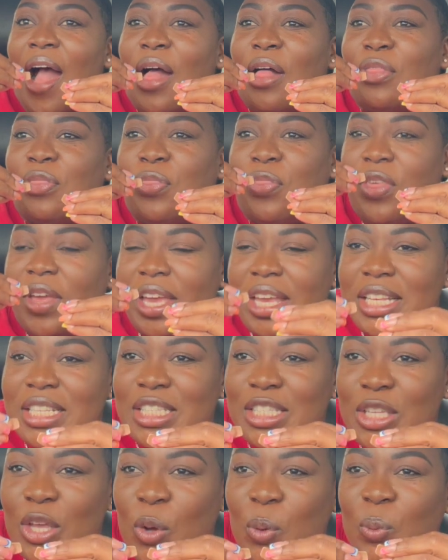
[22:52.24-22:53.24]

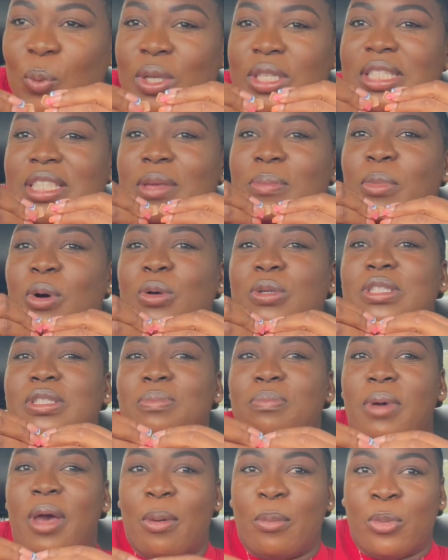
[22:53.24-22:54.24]
this was the most
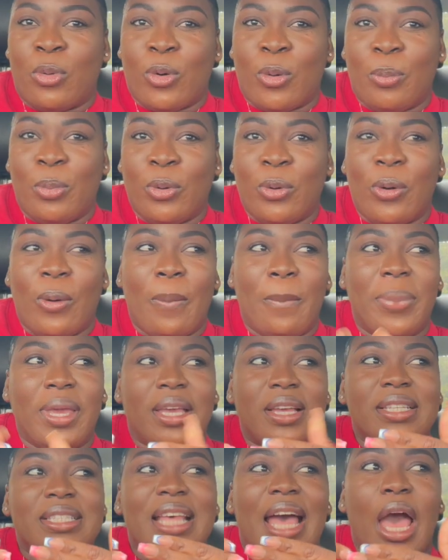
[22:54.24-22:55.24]
memorable
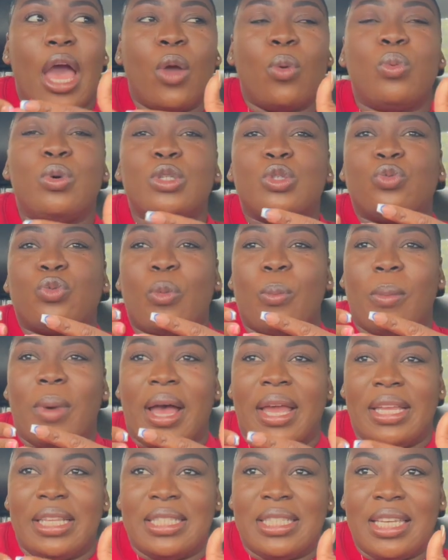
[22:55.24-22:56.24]
because I was
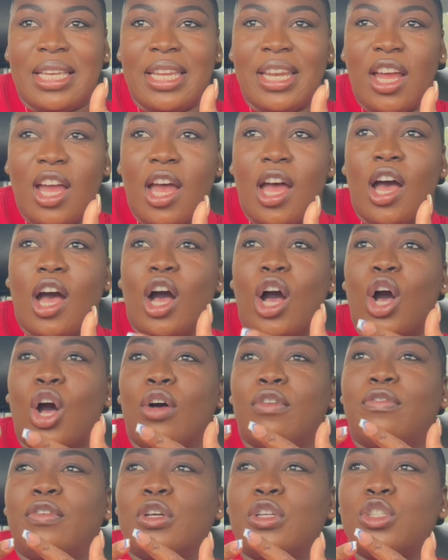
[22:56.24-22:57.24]
reminded
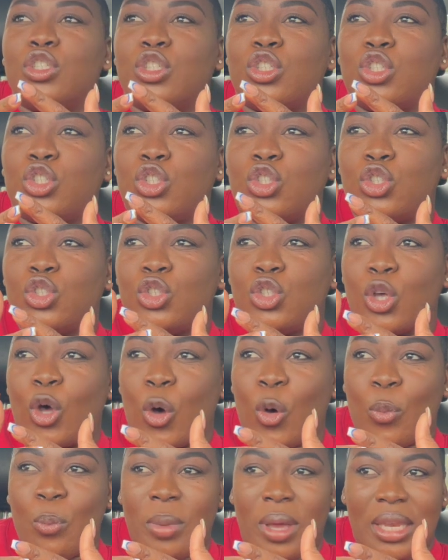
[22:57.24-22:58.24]
of
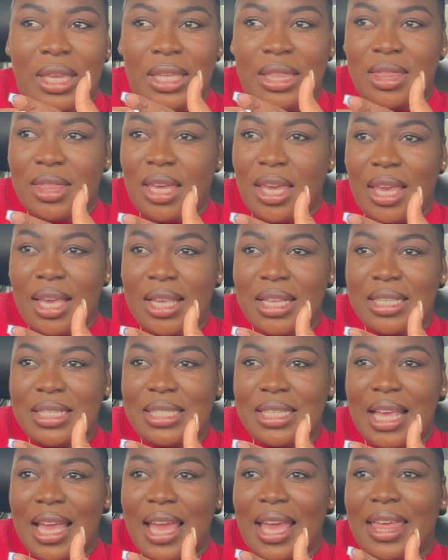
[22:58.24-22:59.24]
so many
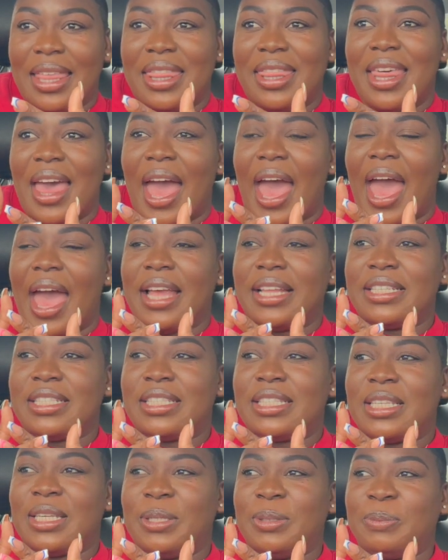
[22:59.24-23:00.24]
things
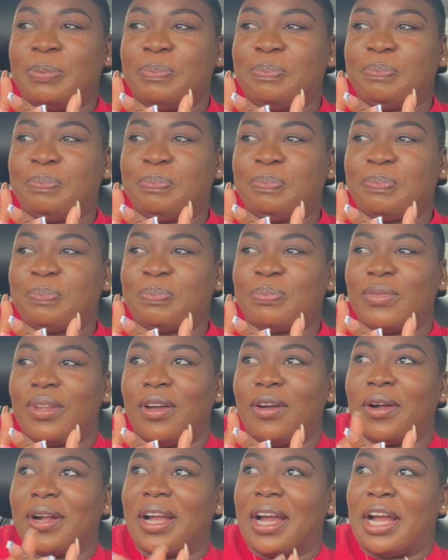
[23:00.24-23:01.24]
that,
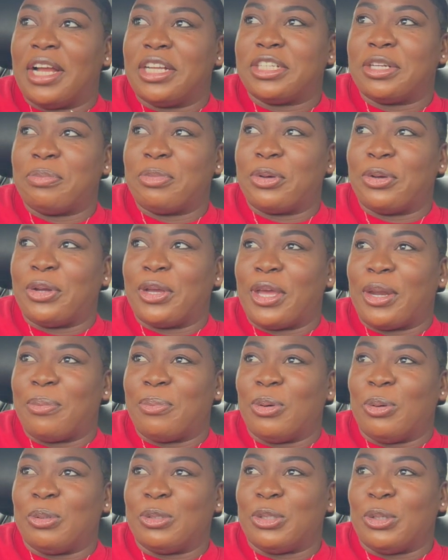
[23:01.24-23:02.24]
oh gosh, I'm gonna get
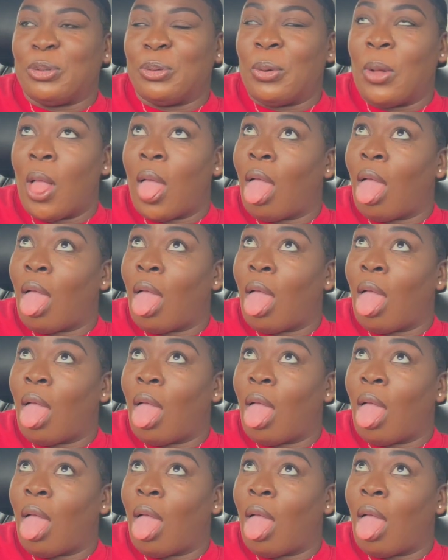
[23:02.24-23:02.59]
emotional.